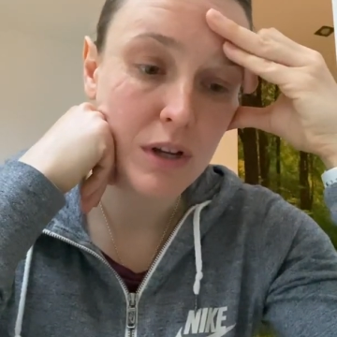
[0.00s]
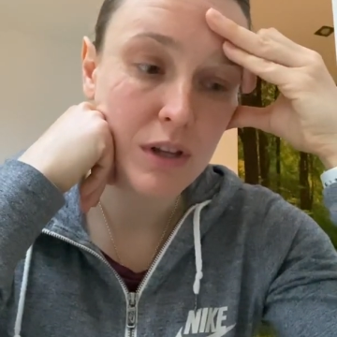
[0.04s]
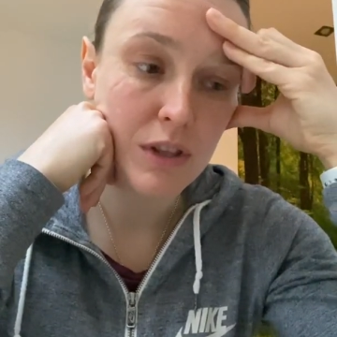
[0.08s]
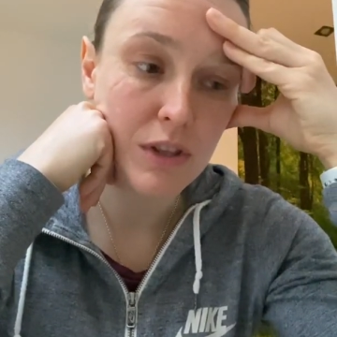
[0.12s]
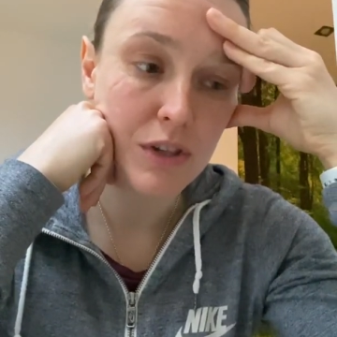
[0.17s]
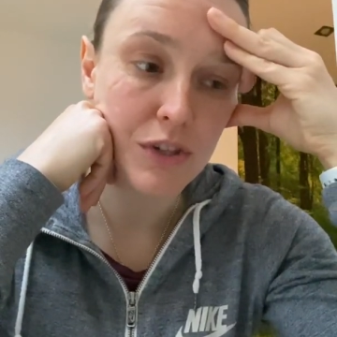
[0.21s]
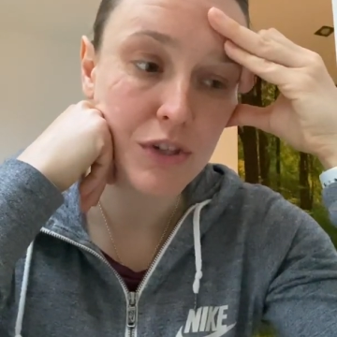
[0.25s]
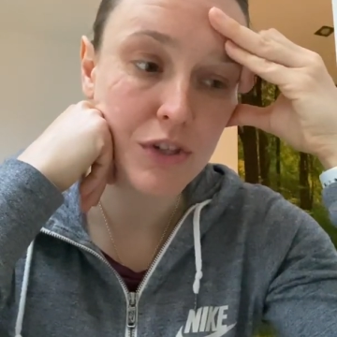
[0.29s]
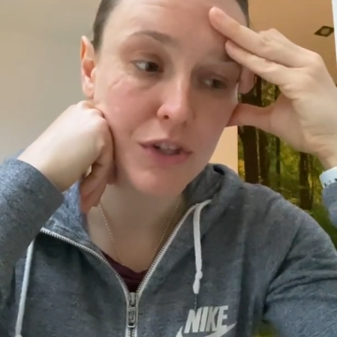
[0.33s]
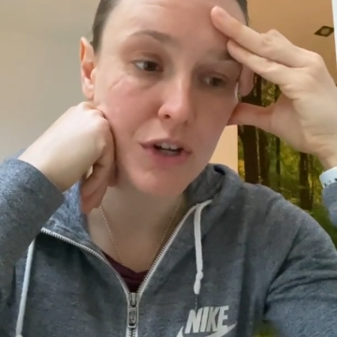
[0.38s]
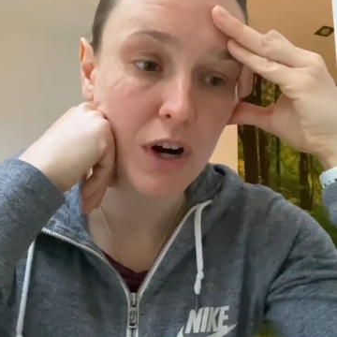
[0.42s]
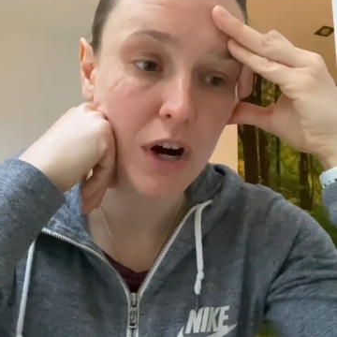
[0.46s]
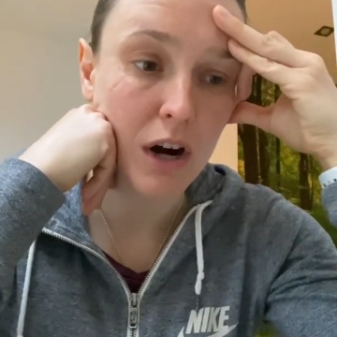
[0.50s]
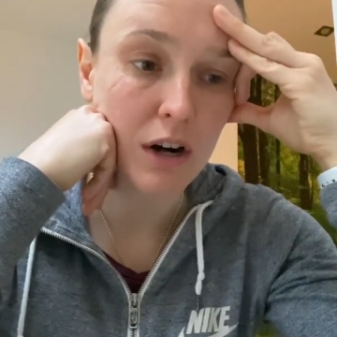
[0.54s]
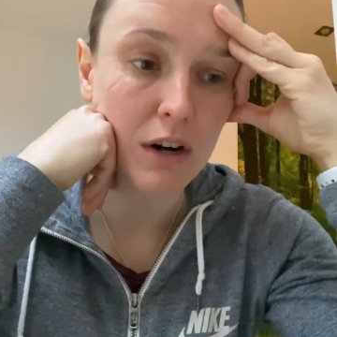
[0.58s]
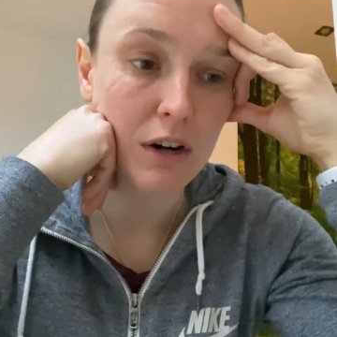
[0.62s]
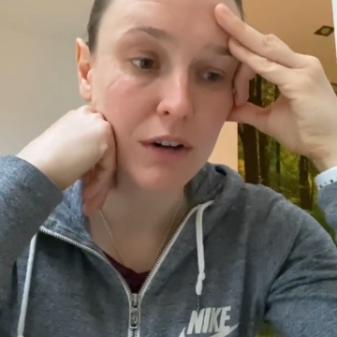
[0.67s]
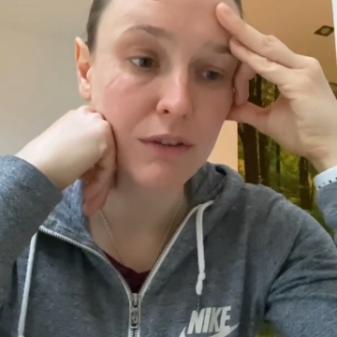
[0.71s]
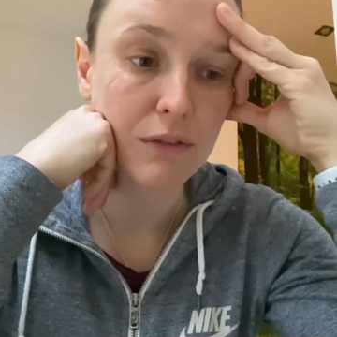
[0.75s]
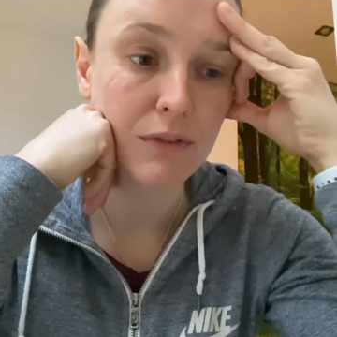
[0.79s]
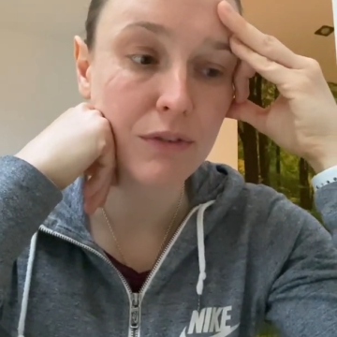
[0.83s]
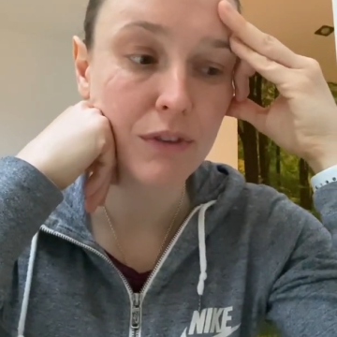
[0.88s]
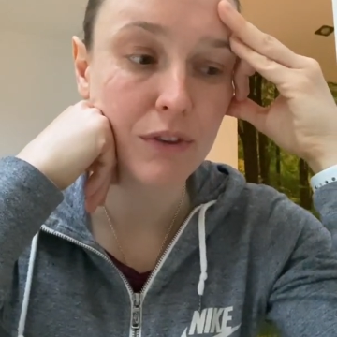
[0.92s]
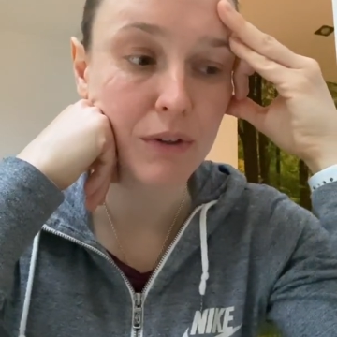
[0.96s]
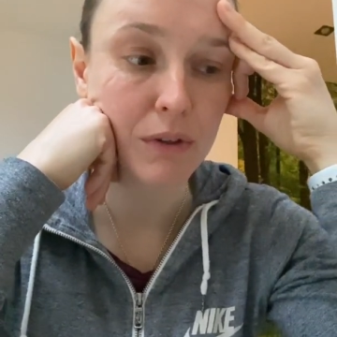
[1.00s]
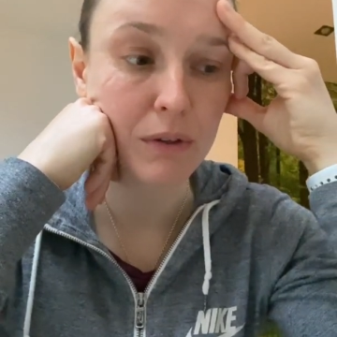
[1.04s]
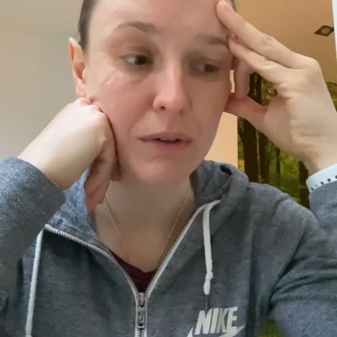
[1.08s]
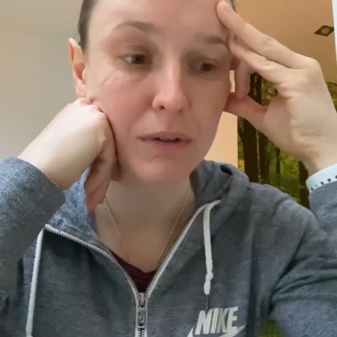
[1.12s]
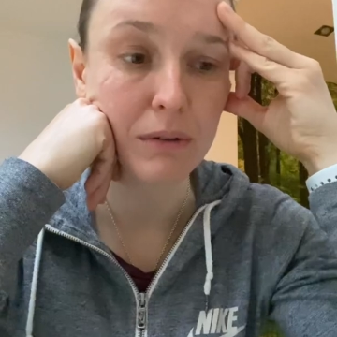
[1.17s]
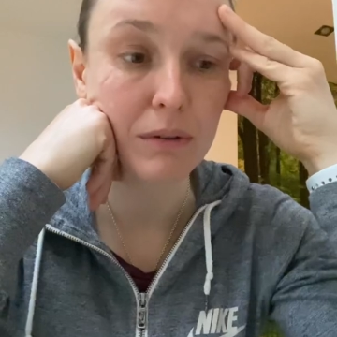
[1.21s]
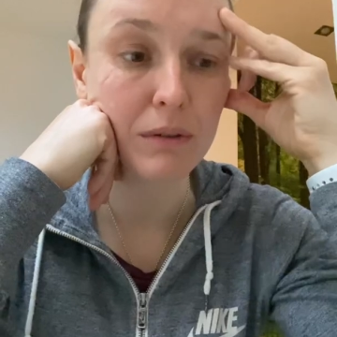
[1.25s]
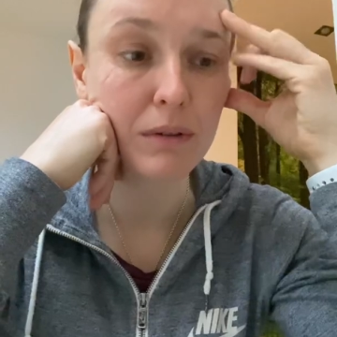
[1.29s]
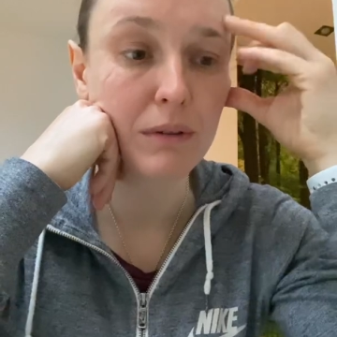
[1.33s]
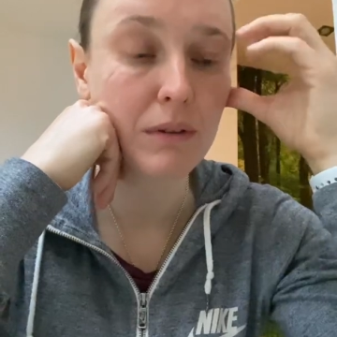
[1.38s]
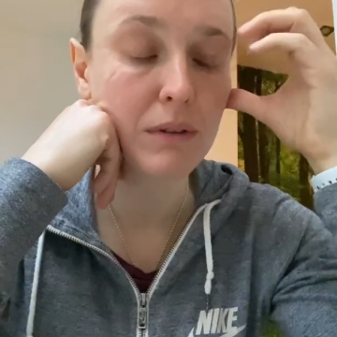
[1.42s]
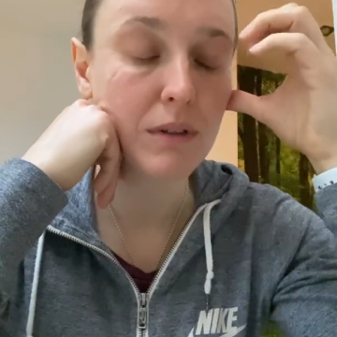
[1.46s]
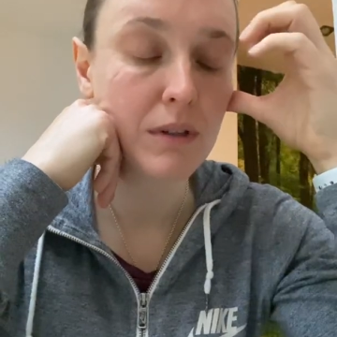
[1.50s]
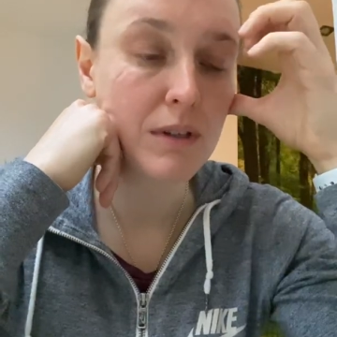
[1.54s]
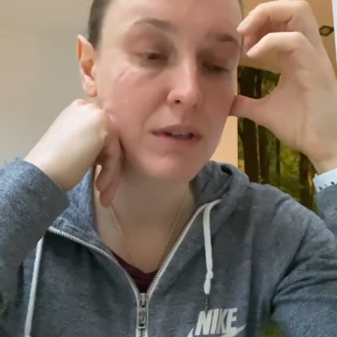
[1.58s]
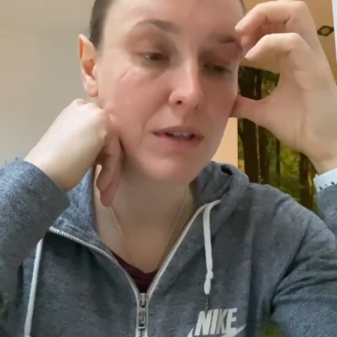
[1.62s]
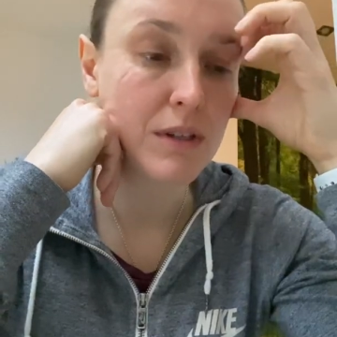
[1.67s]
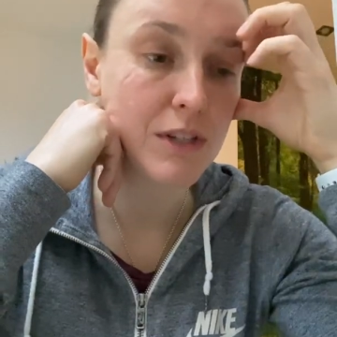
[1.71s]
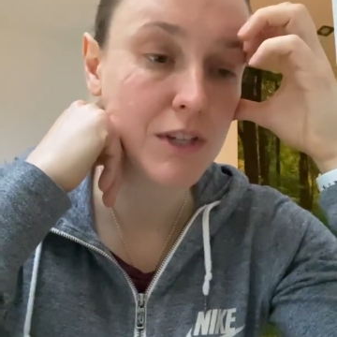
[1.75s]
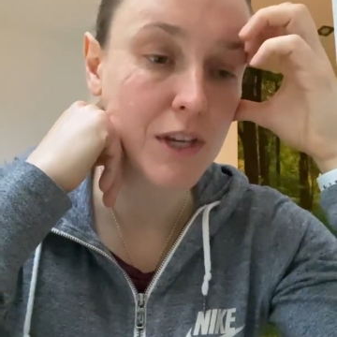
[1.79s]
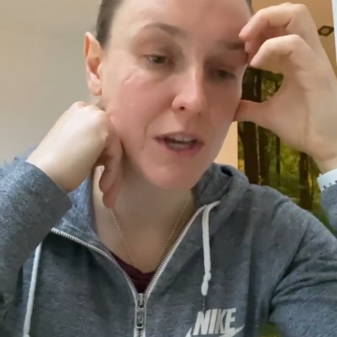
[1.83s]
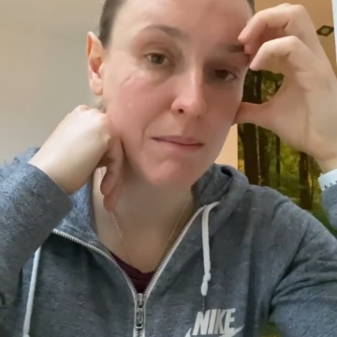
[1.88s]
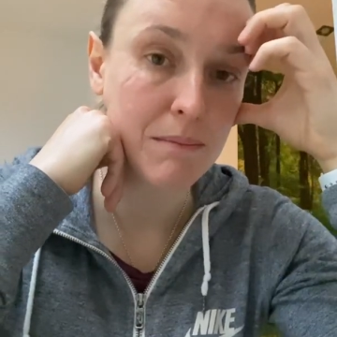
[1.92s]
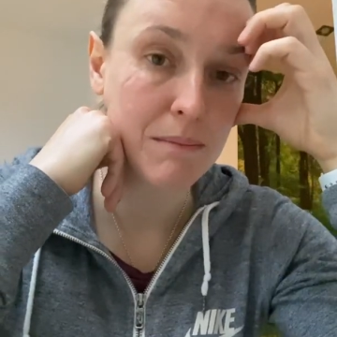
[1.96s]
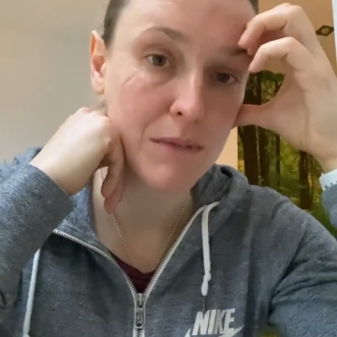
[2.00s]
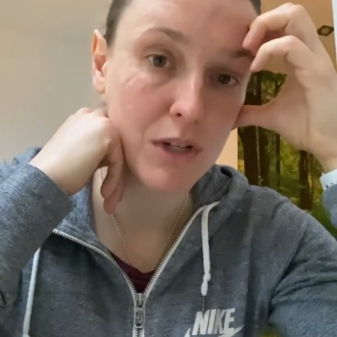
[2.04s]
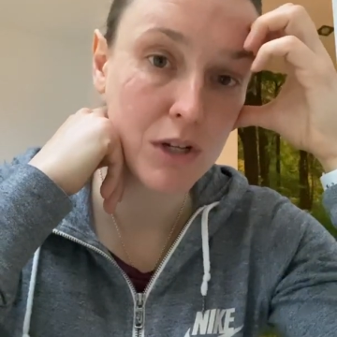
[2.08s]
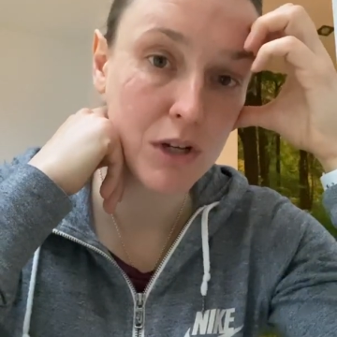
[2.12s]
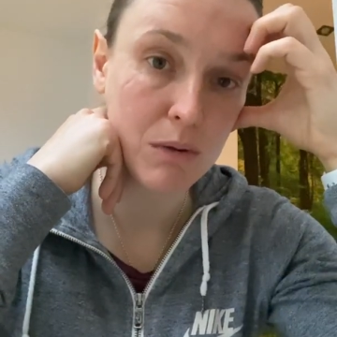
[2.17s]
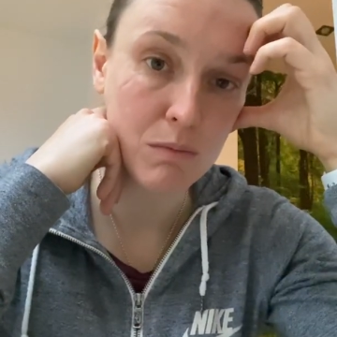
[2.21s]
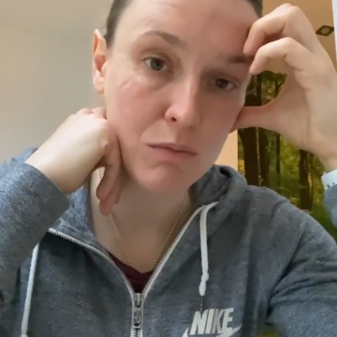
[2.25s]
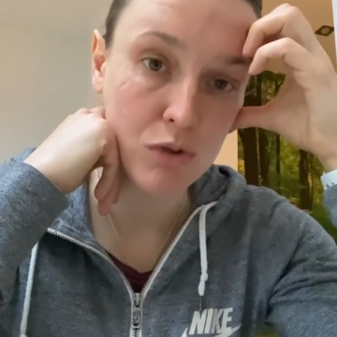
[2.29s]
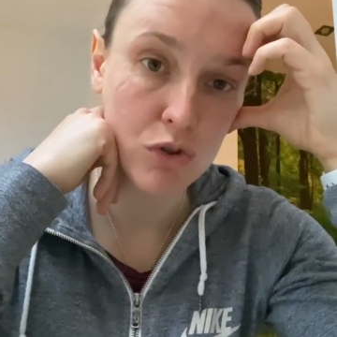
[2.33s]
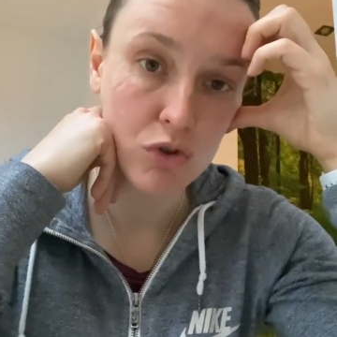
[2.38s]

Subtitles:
the start of the symptoms